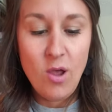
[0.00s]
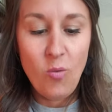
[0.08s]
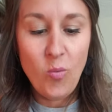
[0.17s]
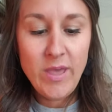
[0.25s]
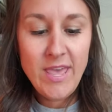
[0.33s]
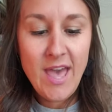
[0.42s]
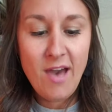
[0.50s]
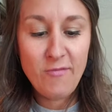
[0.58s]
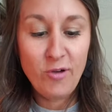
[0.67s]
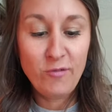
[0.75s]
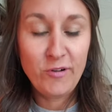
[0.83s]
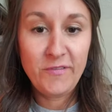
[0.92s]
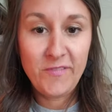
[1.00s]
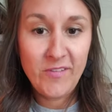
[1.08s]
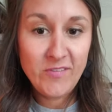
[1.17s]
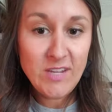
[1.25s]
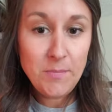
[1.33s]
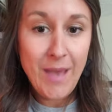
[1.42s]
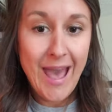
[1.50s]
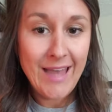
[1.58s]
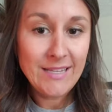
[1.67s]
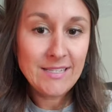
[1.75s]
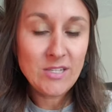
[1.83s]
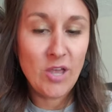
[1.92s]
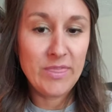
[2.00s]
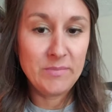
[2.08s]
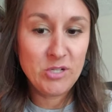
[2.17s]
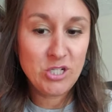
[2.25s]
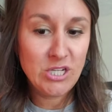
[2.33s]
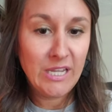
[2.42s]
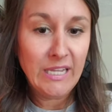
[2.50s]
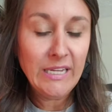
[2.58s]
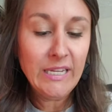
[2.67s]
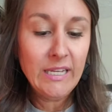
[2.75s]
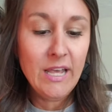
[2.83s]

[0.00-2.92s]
We have over 50 patents on the machine.